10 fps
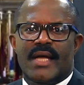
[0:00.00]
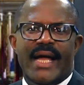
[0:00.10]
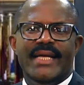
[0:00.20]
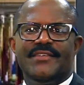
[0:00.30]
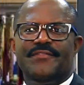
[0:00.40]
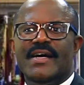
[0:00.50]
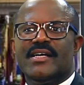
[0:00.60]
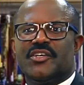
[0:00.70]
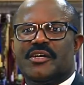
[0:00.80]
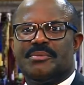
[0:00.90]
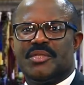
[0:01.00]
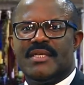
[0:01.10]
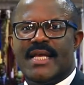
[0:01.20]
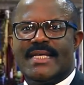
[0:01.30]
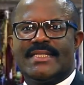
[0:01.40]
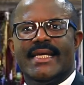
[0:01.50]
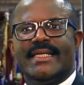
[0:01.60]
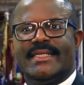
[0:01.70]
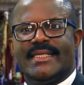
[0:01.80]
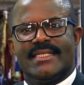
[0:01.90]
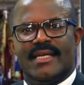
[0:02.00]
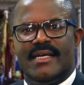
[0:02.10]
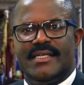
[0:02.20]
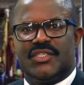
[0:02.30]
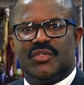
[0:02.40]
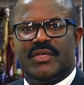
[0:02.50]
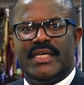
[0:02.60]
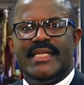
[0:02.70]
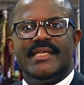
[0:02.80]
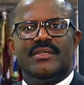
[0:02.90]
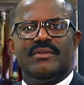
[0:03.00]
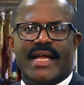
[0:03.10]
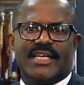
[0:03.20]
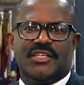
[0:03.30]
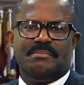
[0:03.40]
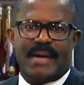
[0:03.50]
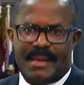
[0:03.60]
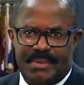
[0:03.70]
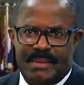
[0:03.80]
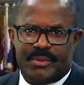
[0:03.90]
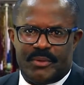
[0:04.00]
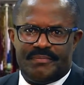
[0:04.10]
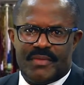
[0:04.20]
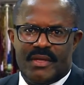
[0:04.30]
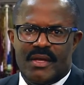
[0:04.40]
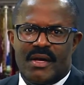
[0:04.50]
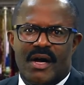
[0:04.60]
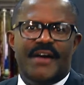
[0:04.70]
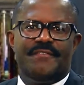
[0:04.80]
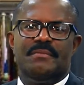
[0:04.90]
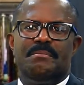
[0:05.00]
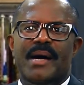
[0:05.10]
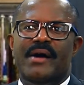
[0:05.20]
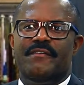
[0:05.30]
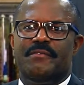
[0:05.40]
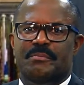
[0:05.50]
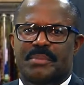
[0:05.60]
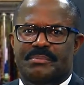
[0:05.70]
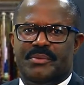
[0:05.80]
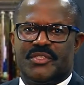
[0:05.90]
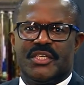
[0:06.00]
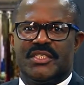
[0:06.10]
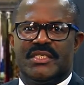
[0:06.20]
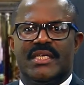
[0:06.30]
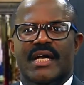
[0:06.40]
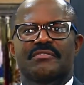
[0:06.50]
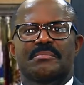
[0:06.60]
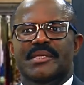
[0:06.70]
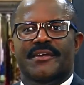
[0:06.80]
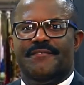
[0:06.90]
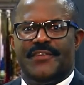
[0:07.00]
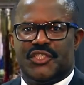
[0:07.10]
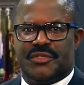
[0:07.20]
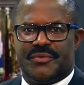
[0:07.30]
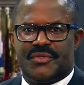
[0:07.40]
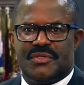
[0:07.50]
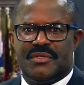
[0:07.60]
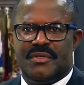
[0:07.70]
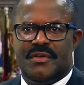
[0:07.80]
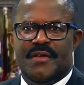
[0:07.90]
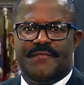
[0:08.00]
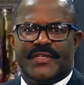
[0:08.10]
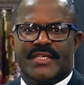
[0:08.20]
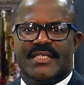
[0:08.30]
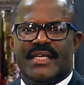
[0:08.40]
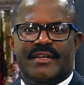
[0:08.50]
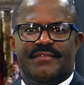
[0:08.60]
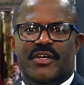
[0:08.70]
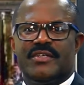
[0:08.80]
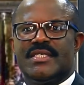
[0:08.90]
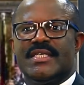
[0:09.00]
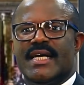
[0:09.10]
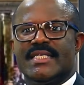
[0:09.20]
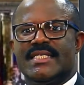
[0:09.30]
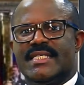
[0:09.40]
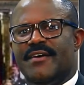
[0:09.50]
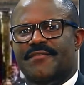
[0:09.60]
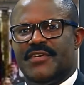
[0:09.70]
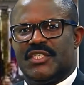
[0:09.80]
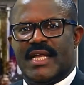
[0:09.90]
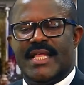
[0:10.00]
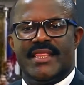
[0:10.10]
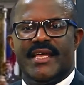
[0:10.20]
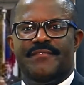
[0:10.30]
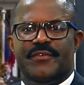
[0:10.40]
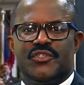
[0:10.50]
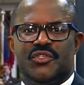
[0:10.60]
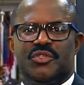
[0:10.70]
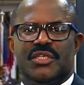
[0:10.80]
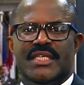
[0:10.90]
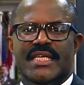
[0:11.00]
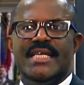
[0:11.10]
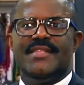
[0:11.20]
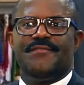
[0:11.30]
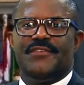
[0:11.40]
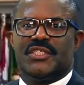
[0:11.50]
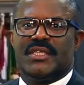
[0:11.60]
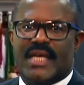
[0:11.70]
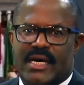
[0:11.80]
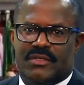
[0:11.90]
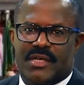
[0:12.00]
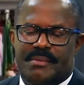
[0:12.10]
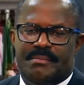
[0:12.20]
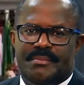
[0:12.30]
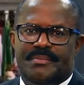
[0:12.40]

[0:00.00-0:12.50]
I define corruption as a dishonest or illegal action by people, often powerful people such as government officials, for the sake of causing a selfish and therefore socially inefficient outcome.